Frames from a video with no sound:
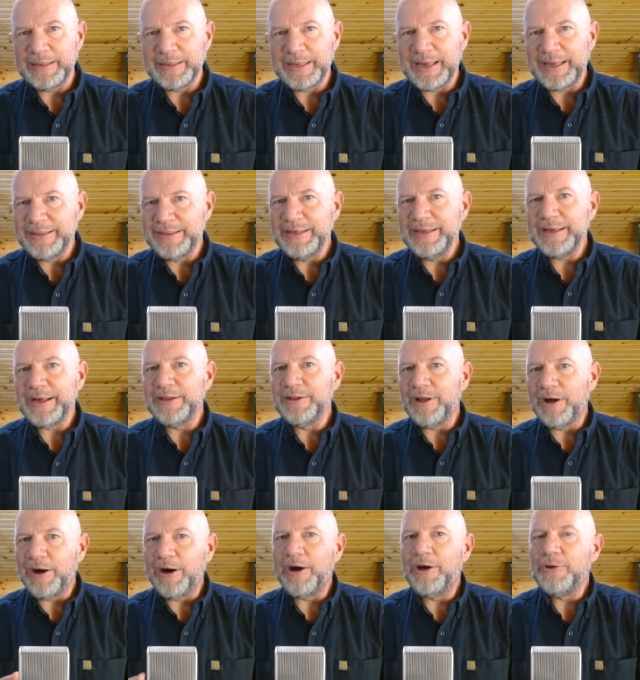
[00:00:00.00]
I think
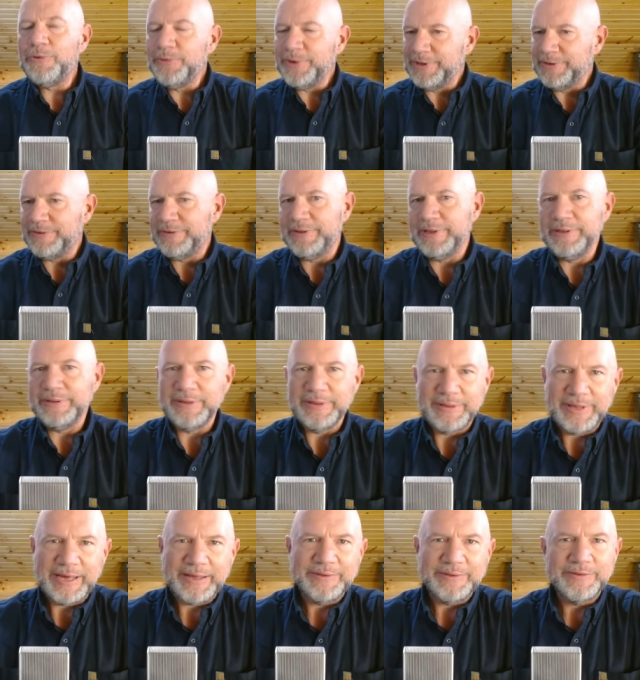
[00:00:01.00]
I'll always think
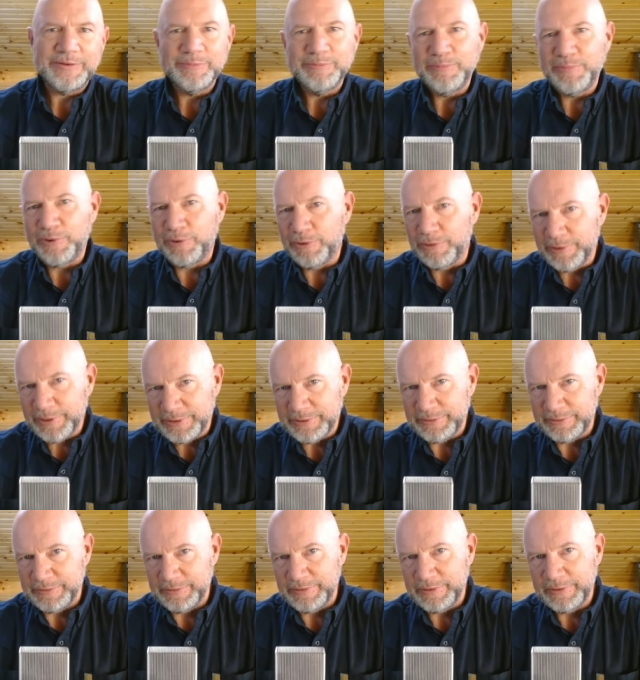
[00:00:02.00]
that that's
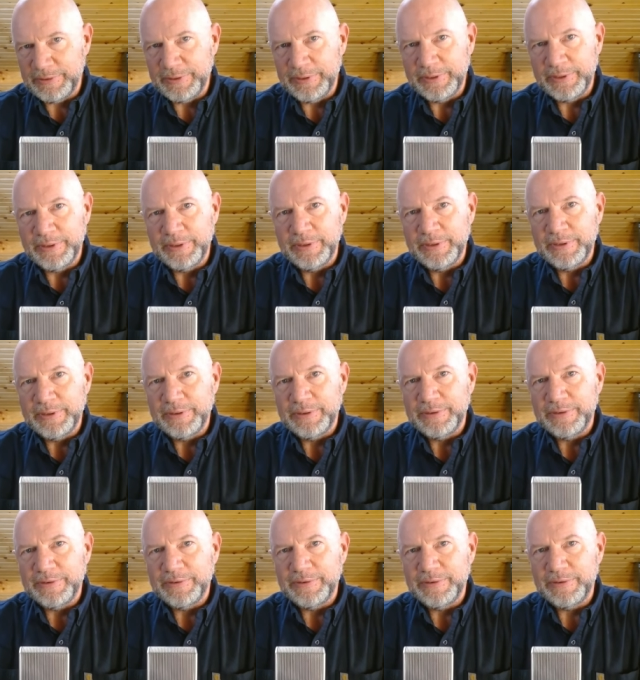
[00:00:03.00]
important.
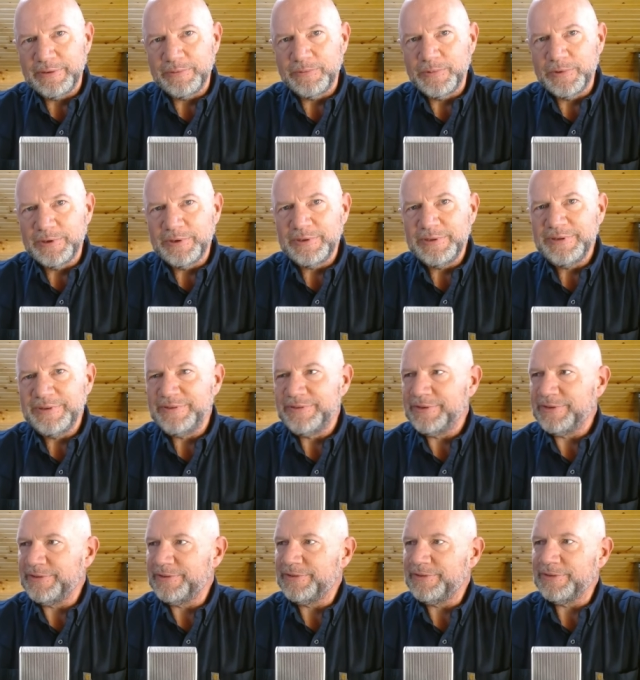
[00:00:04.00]
The world is
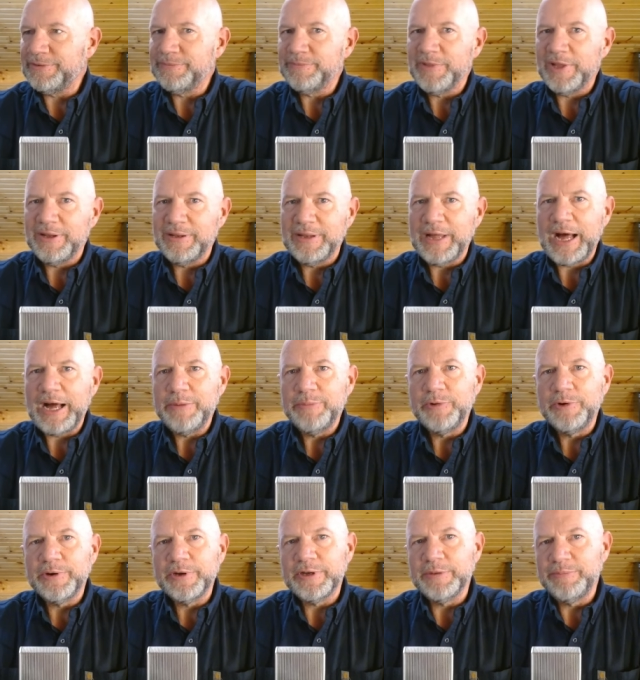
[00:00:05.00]
just a lot
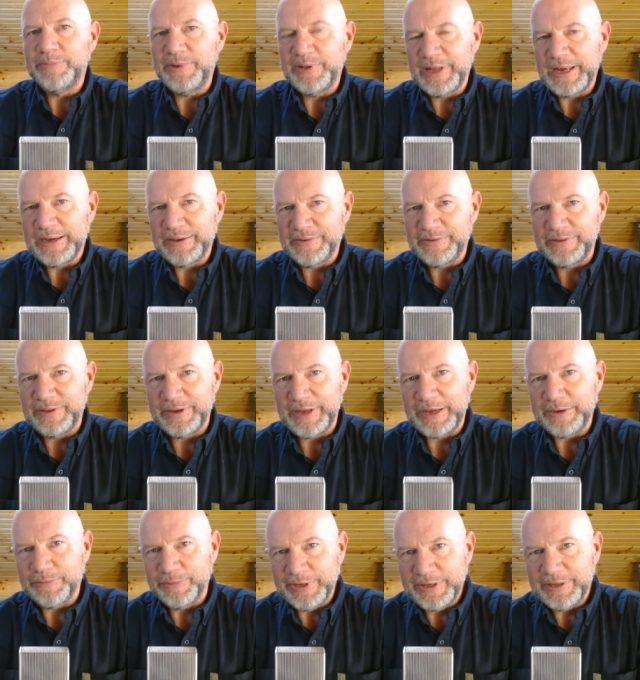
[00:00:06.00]
more complex than
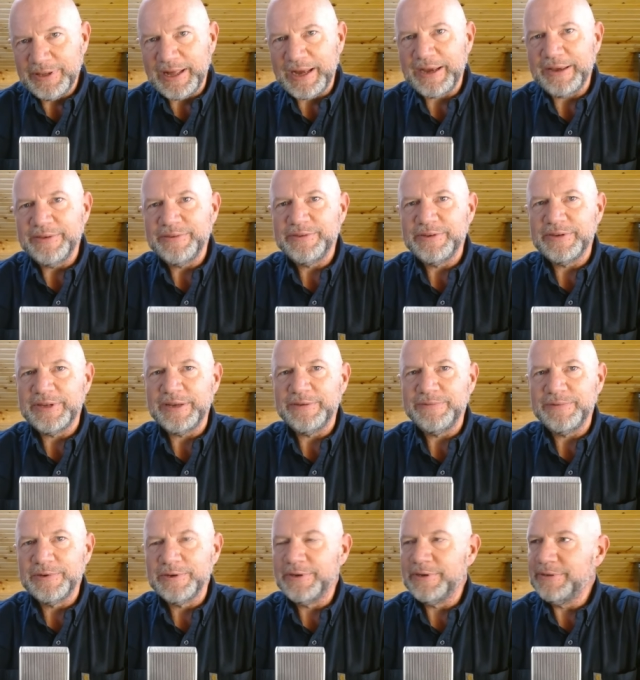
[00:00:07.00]
I realized, and
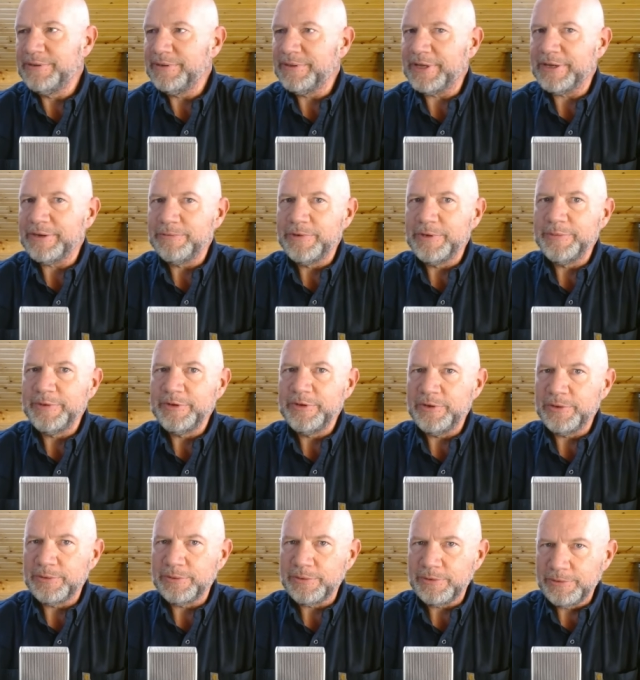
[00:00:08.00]
I've learned that women
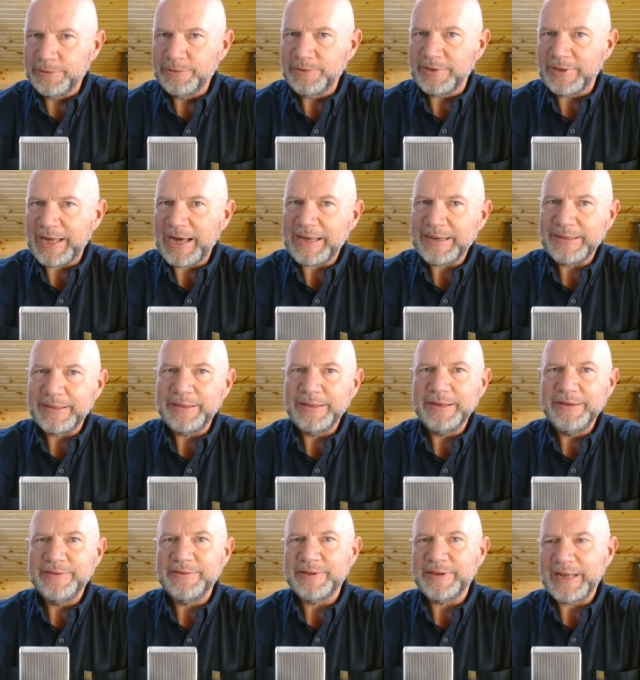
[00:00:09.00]
go through a lot of
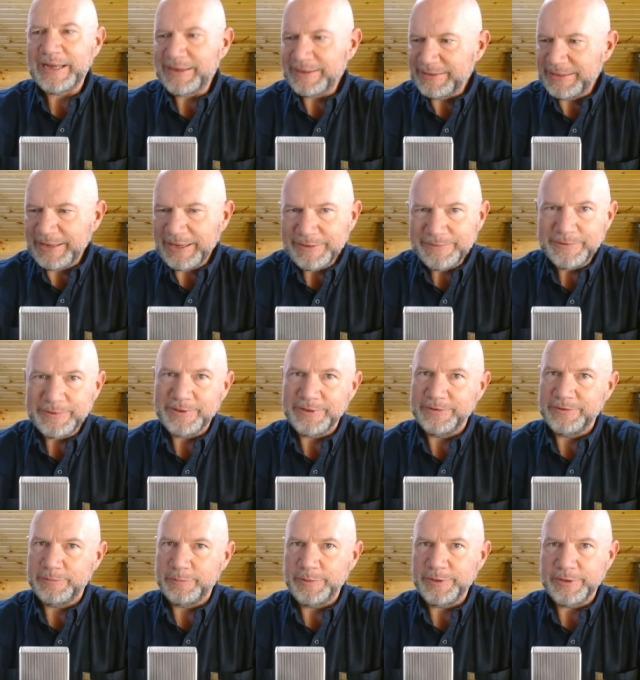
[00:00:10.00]
things that I'll never
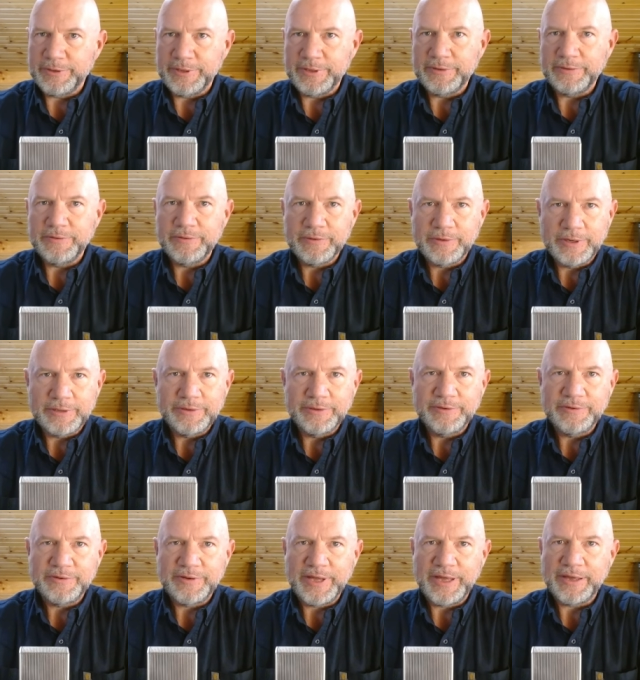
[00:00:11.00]
experience or
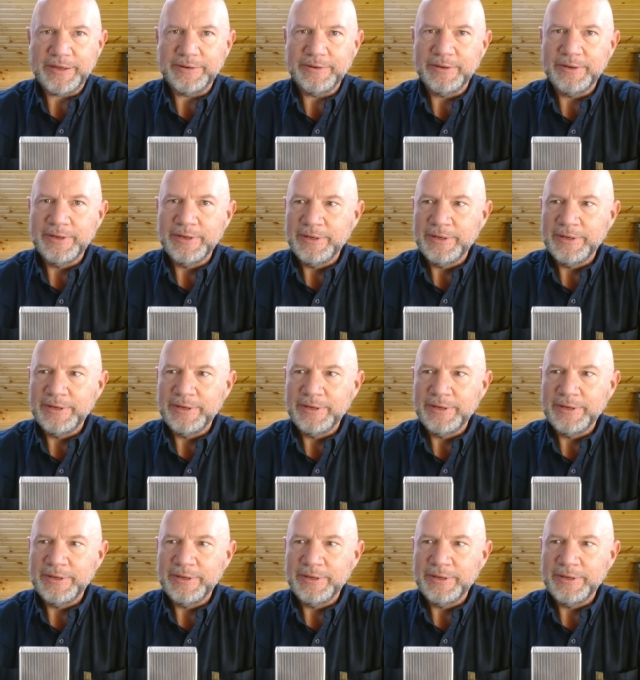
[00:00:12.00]
understand.